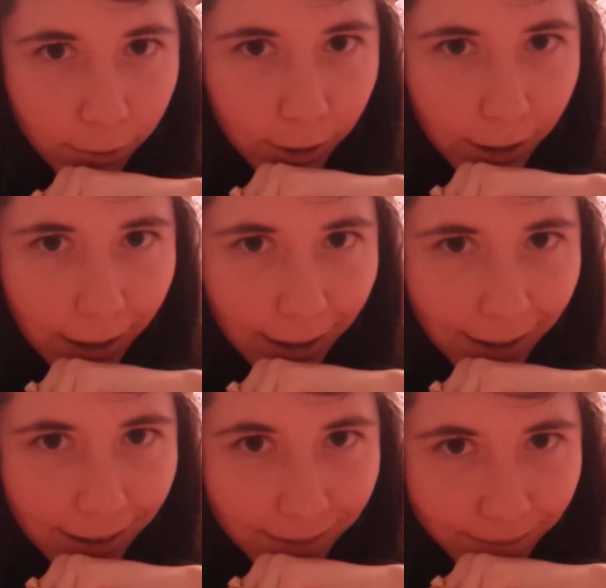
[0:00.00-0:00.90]

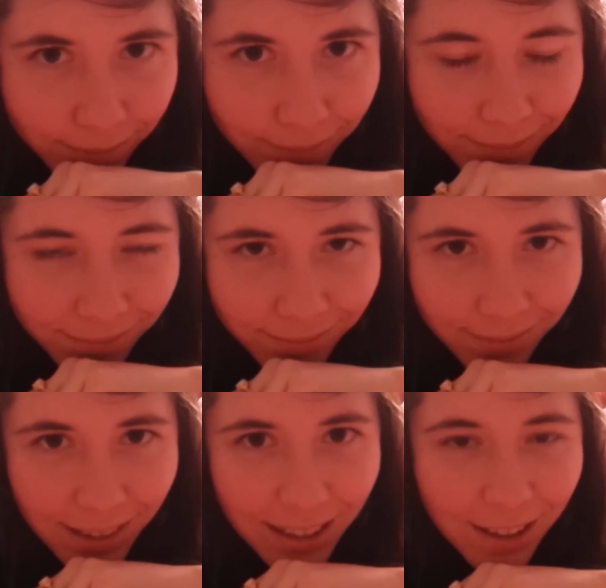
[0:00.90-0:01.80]
Aphrodite.
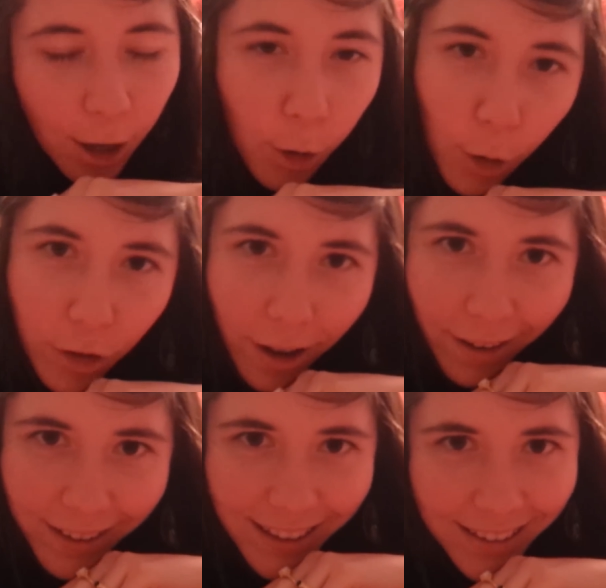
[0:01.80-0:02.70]
Girl
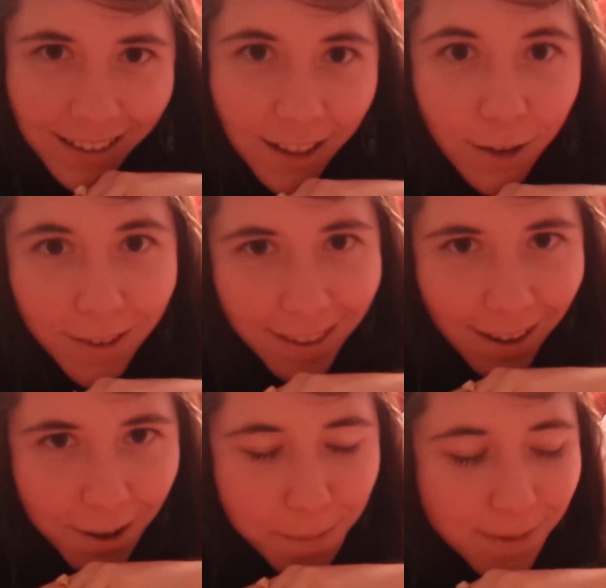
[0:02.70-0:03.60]
talk and close
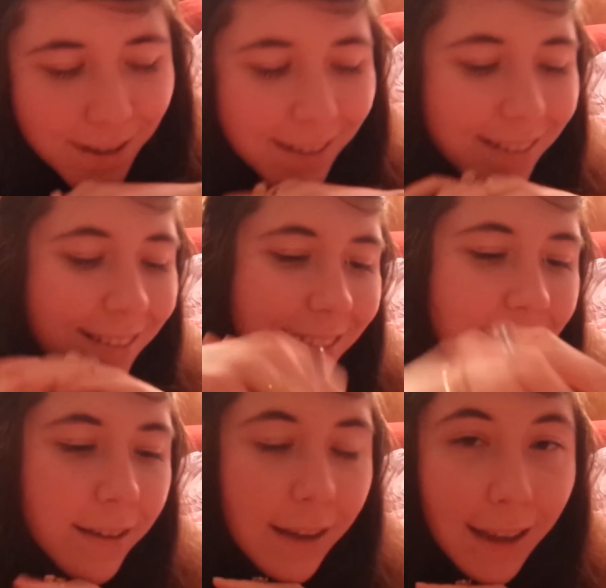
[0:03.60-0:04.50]
up and
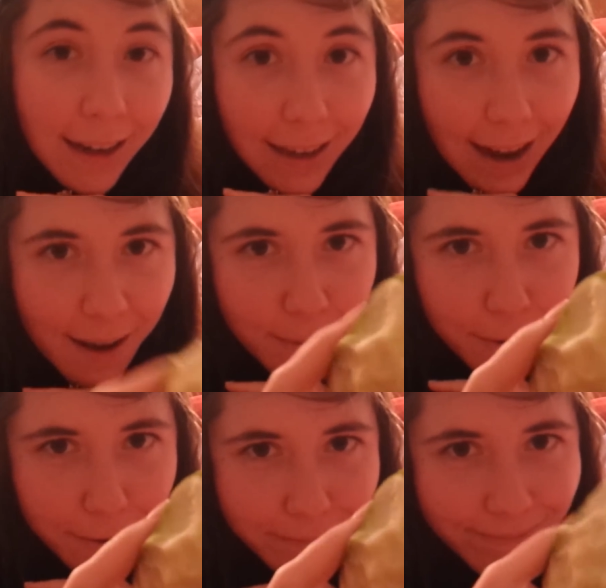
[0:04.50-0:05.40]
eating an apple.
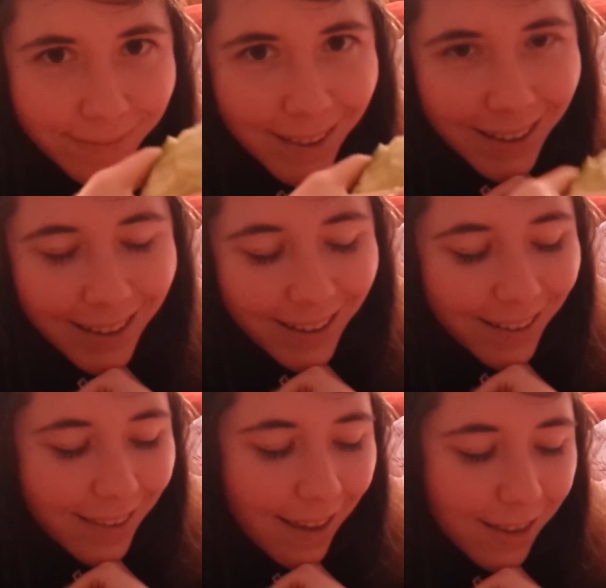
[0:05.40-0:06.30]

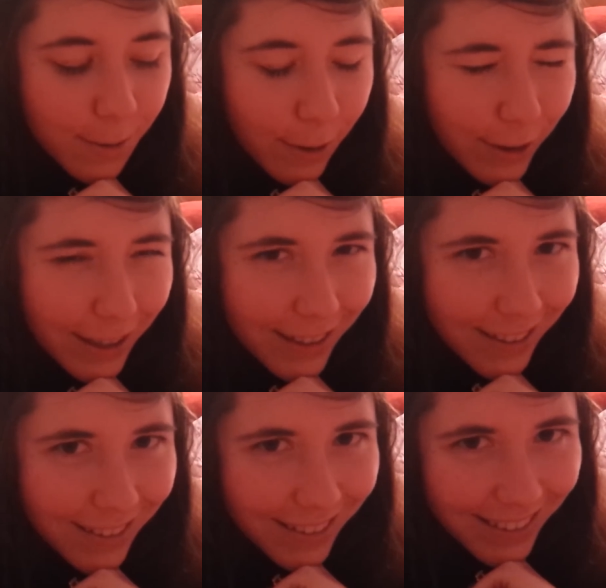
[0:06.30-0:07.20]
Sounds about
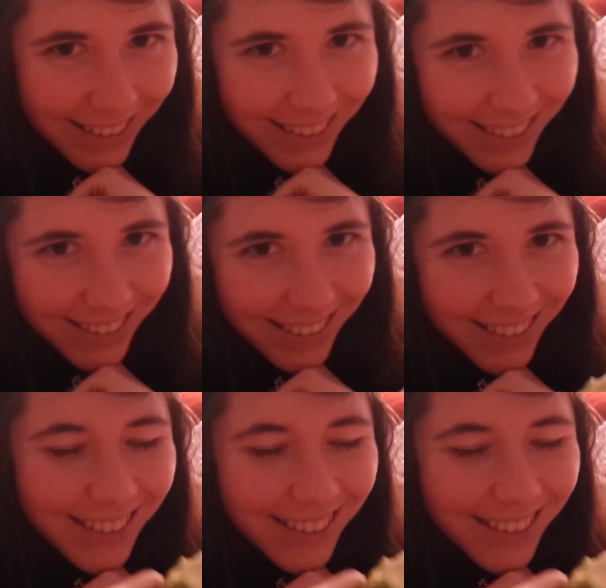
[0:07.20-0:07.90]
right.